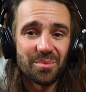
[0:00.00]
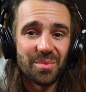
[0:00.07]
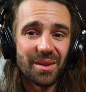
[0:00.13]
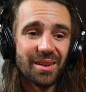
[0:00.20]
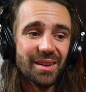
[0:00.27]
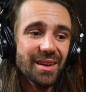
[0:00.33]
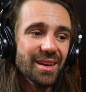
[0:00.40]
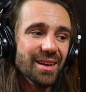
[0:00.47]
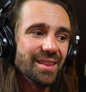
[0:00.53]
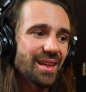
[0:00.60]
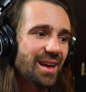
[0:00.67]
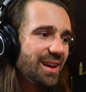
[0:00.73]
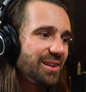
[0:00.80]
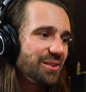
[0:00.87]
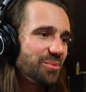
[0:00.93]
But
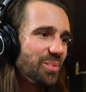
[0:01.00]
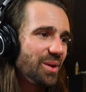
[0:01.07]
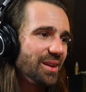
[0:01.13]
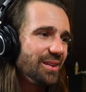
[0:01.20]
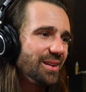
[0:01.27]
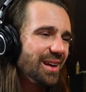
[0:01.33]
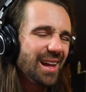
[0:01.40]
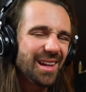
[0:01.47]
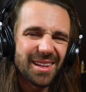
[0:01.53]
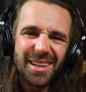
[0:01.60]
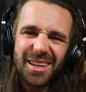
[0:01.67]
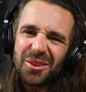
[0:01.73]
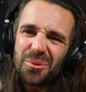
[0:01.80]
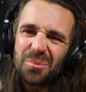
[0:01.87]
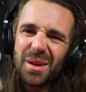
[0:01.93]
that has been a
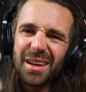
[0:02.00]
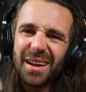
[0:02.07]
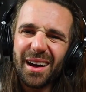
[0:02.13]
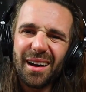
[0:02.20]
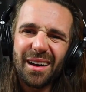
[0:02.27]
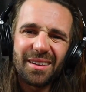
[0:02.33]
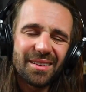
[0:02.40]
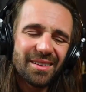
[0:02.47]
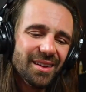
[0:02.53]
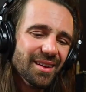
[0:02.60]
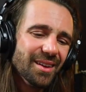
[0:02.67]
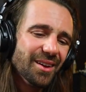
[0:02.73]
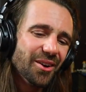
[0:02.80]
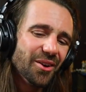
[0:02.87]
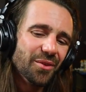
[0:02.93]
little bit harder
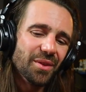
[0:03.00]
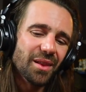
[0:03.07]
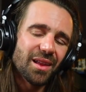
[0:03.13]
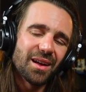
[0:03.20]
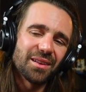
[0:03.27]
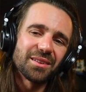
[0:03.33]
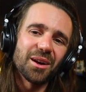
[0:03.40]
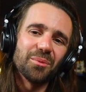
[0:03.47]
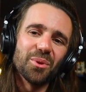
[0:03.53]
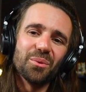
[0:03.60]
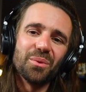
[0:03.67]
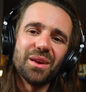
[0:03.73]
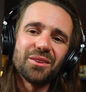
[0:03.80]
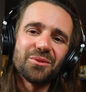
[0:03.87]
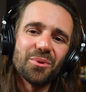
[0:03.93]
over the last couple
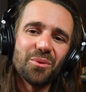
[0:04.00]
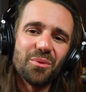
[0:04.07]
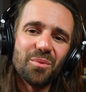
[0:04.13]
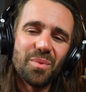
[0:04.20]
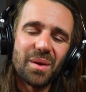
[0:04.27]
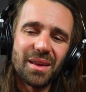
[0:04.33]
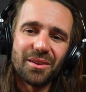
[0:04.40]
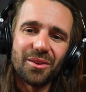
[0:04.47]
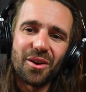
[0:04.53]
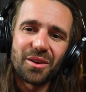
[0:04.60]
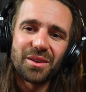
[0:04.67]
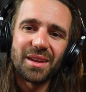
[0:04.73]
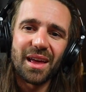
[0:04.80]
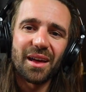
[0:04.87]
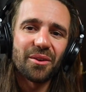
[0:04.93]
of weeks while we've been
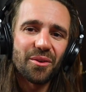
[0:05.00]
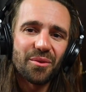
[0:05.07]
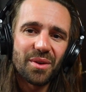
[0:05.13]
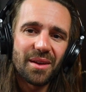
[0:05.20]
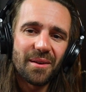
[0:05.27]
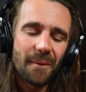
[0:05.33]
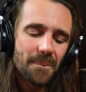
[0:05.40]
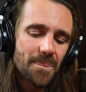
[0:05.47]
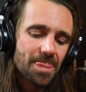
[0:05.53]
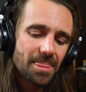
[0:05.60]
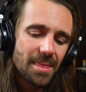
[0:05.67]
locked down over here.